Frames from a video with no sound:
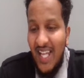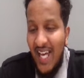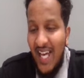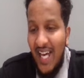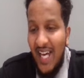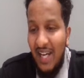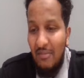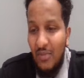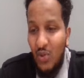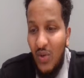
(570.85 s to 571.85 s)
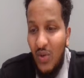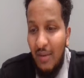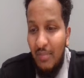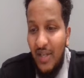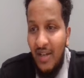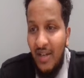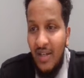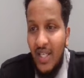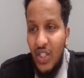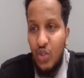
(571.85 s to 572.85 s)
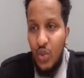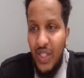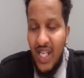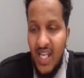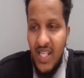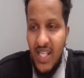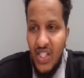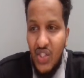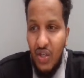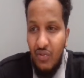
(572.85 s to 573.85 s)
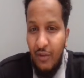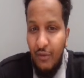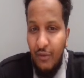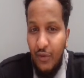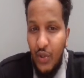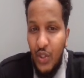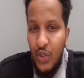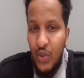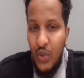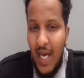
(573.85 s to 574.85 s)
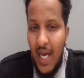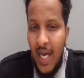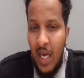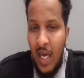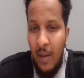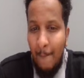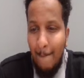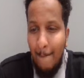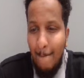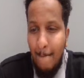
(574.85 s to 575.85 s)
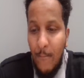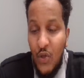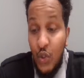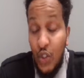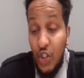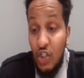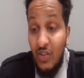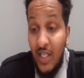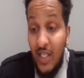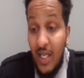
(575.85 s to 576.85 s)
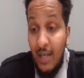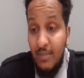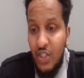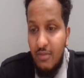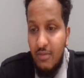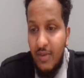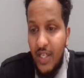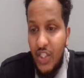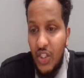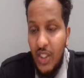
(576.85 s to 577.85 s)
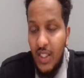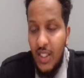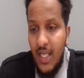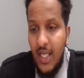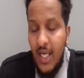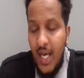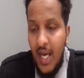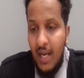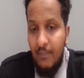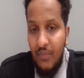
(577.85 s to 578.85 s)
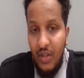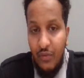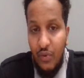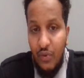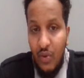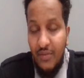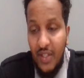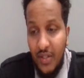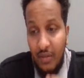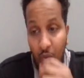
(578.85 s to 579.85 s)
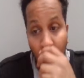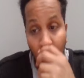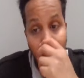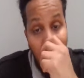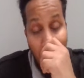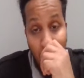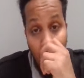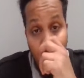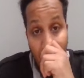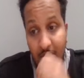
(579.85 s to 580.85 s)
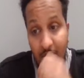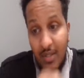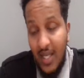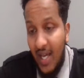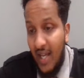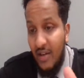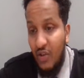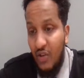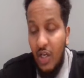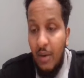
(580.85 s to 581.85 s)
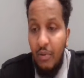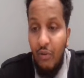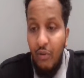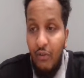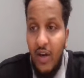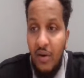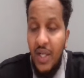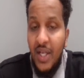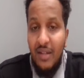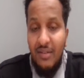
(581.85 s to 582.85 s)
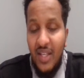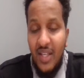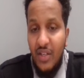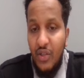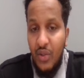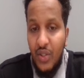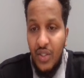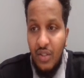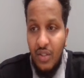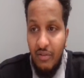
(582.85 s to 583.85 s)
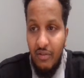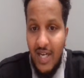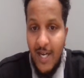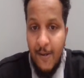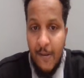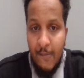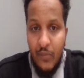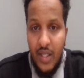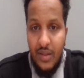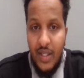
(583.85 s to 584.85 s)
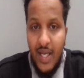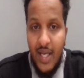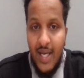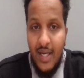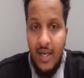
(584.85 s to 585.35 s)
quite a bit. So that is not really for you. You could create a business manager if you have done the warming up process and you got a profile, then you're good to go, right? Then